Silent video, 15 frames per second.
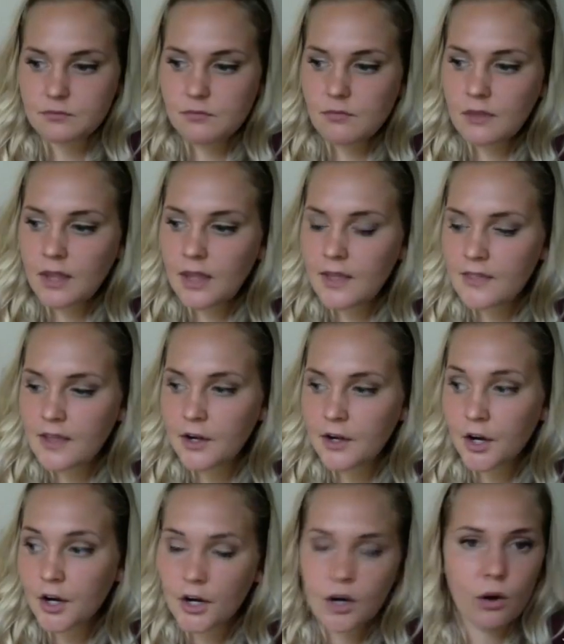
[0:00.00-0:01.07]
And then
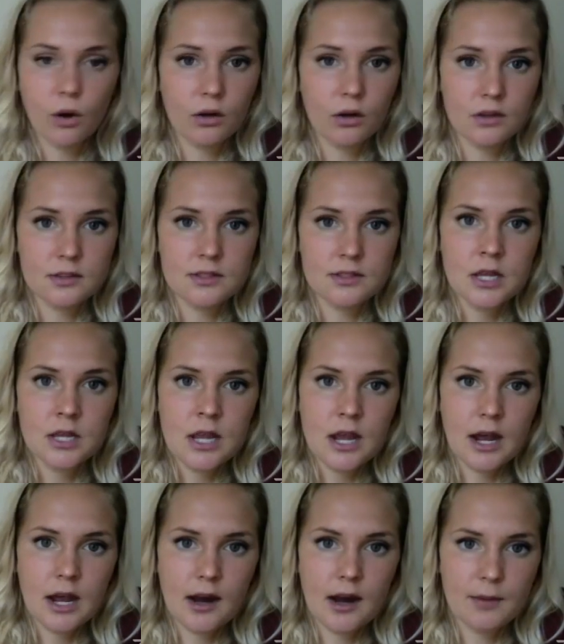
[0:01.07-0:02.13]
her goals
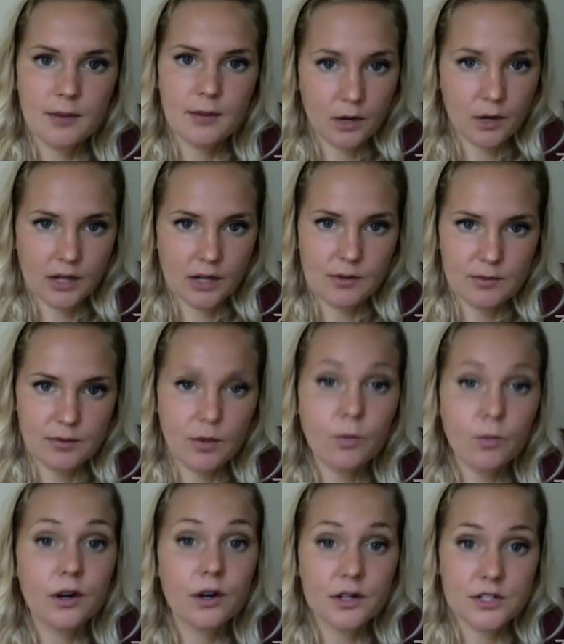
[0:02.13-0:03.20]
in working with me
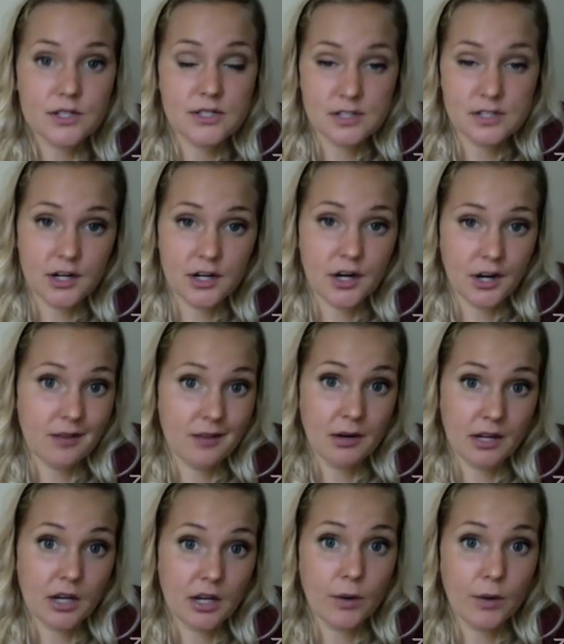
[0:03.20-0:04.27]
were to start earning
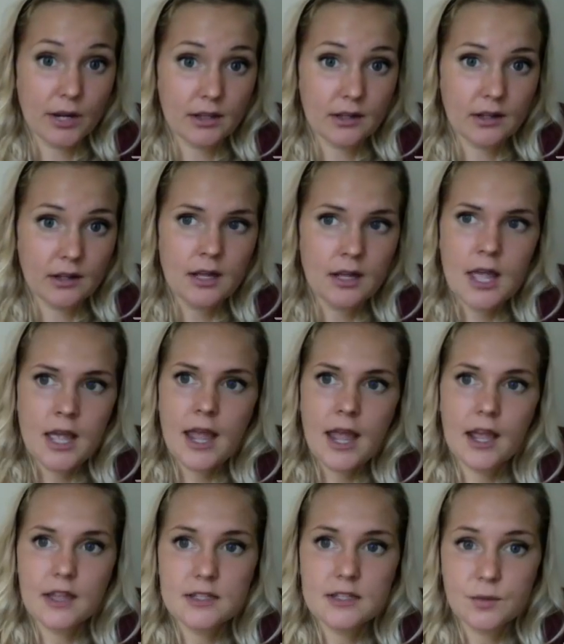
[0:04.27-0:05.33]
money quickly.
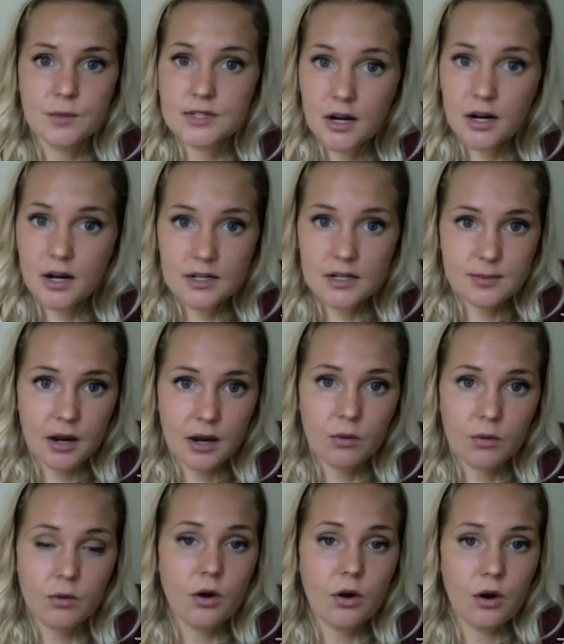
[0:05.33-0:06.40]
And so we talked about,
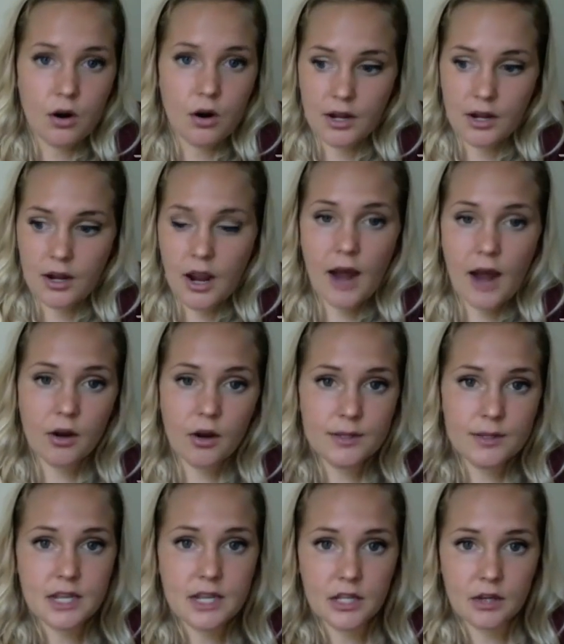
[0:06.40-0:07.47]
okay, how can we
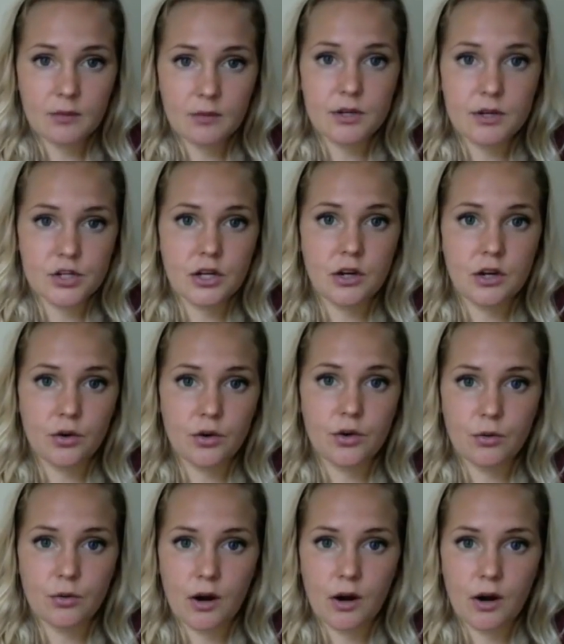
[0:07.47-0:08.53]
take your mission and who you
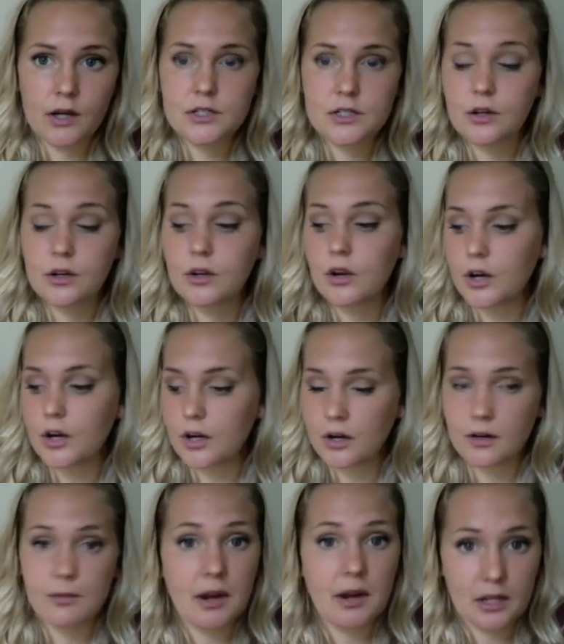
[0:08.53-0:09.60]
are to earn
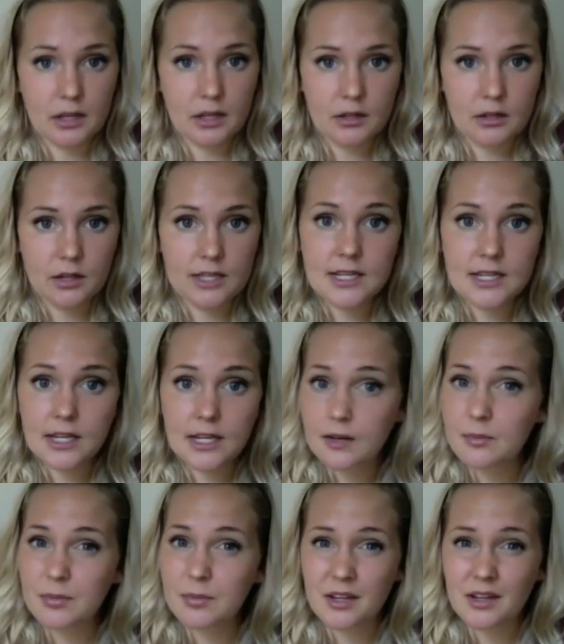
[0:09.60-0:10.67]
money? Is it going to
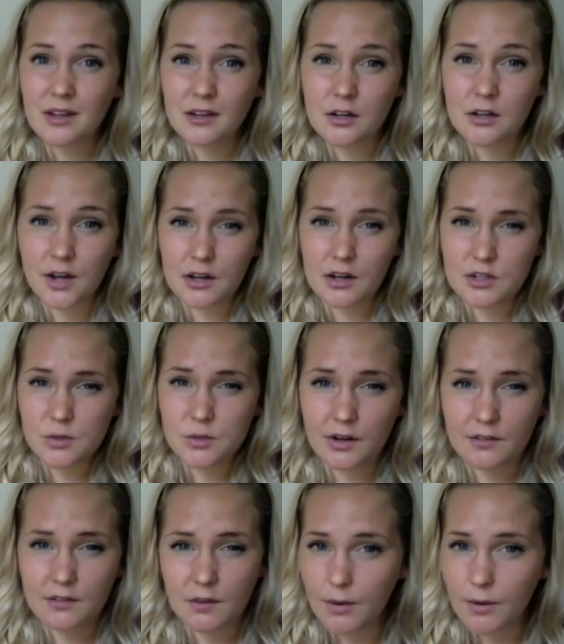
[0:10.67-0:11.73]
be creating 20
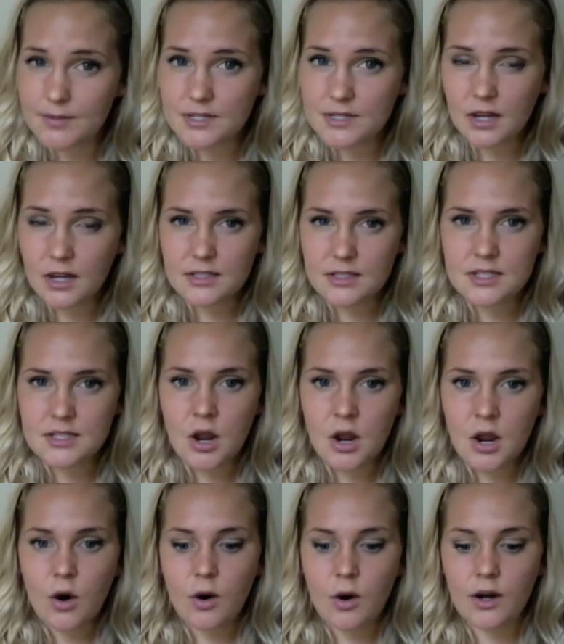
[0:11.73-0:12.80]
different websites,
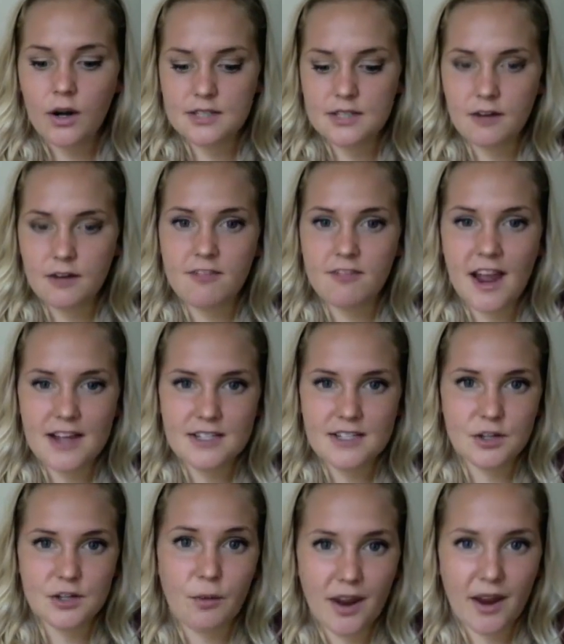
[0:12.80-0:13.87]
or is there a
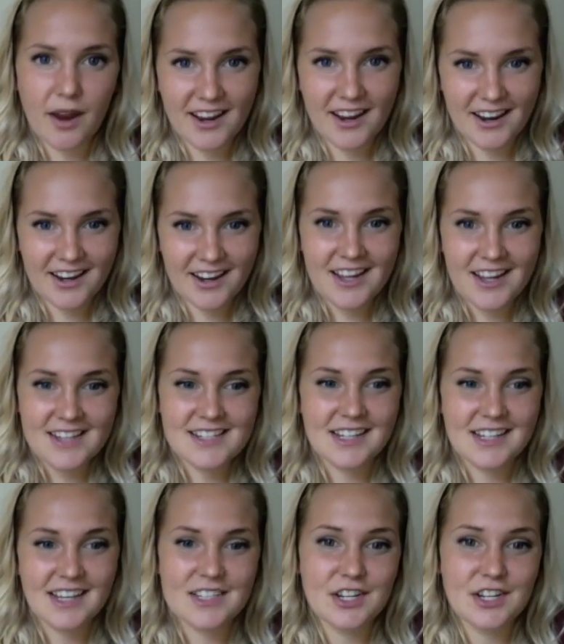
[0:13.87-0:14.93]
faster way to
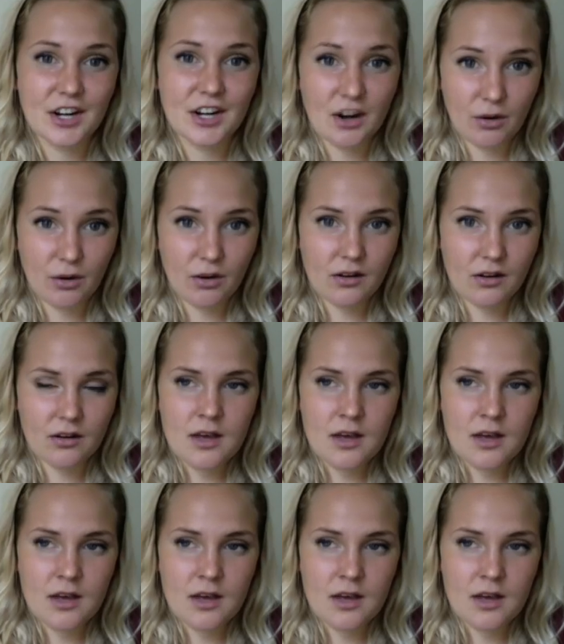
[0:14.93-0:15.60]
get to your goal?